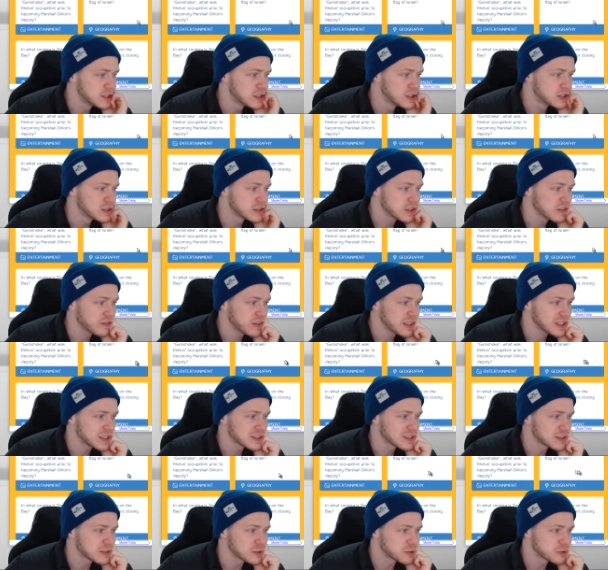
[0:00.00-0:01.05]
So I found
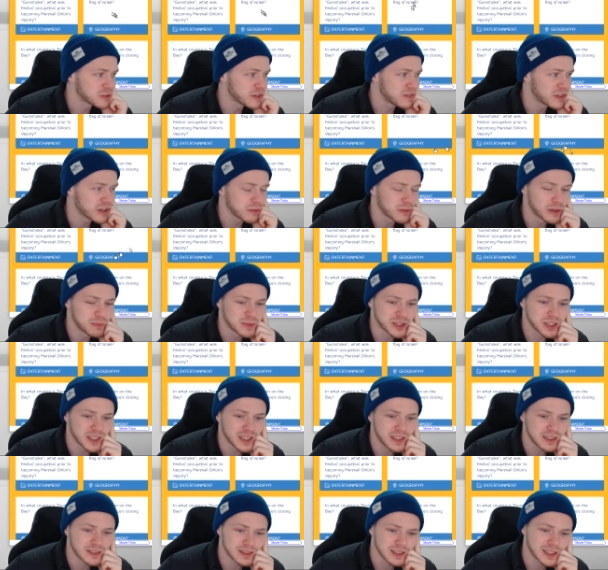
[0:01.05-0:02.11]
this little trivia
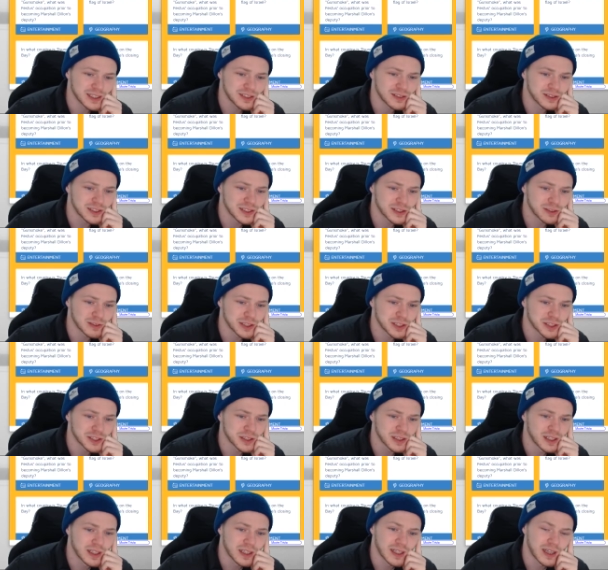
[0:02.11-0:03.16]
website. Let's do this
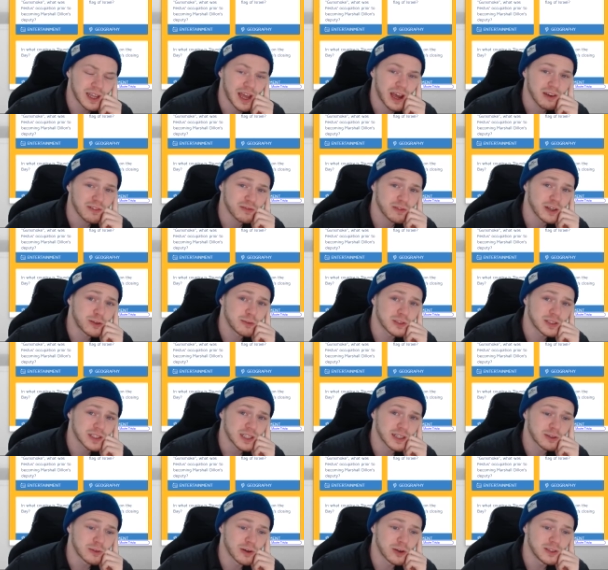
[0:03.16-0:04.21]
question. How frequent
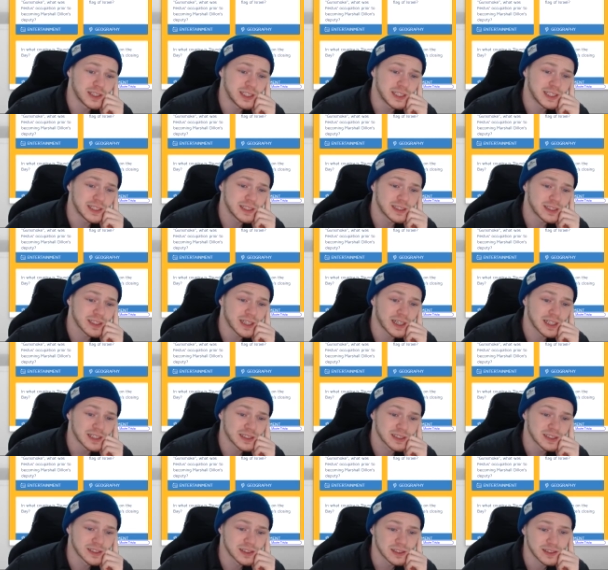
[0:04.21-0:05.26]
are quotidian
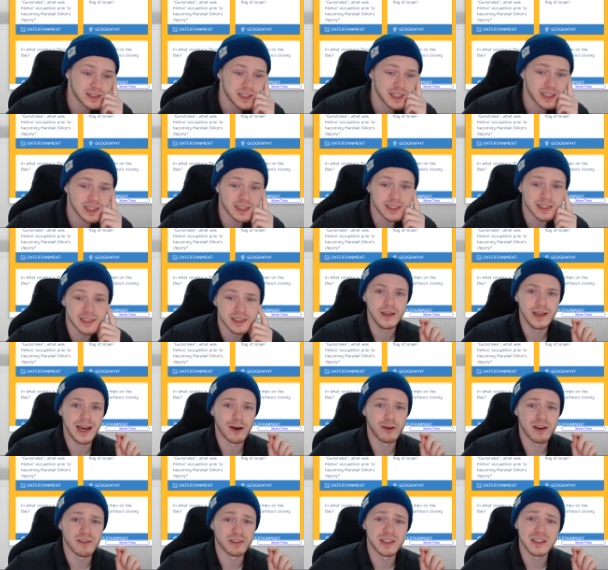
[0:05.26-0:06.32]
tasks? Daily.
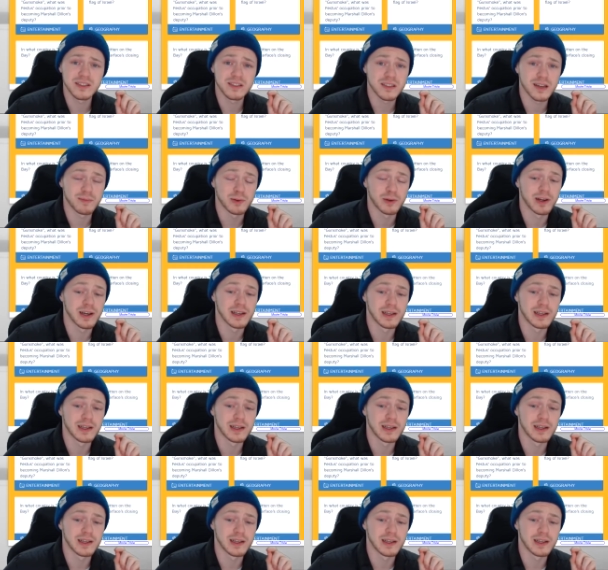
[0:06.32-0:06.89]
However, this time around,